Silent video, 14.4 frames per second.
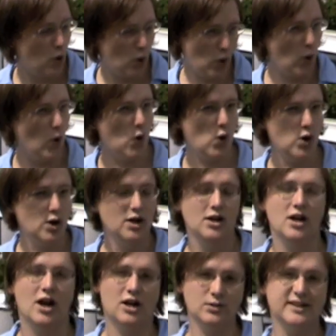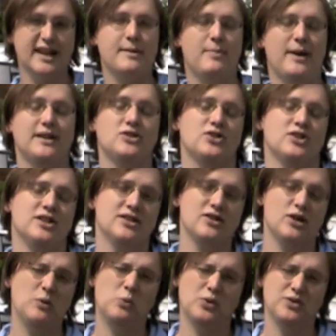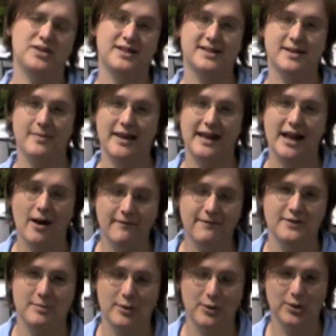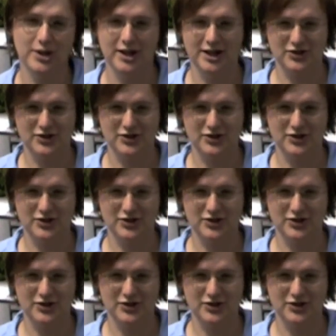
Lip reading: or old age pensioners who wanted something comfortable